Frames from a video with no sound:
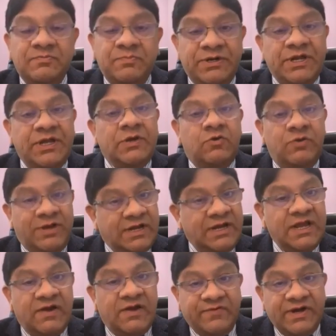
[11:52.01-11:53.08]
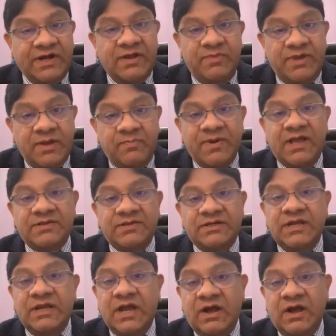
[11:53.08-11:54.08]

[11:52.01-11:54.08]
pretty quickly after labiaplasty.